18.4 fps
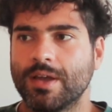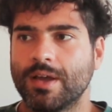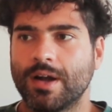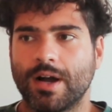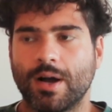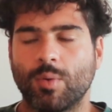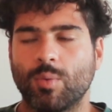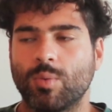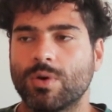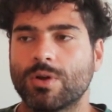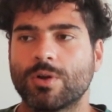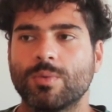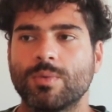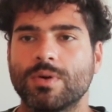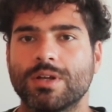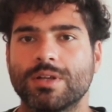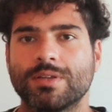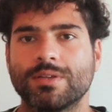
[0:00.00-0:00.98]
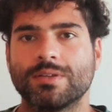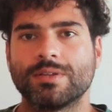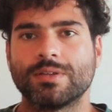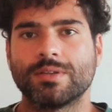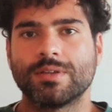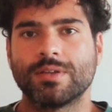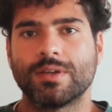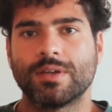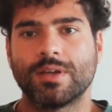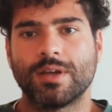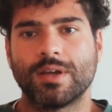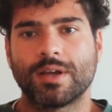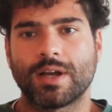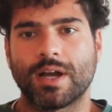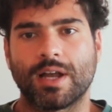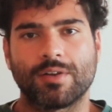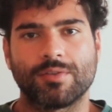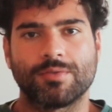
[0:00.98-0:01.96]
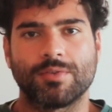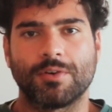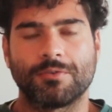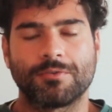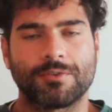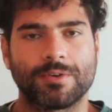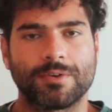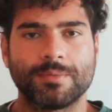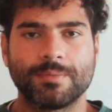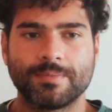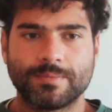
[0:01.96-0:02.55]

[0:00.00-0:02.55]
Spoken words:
a one-on-one kind of offer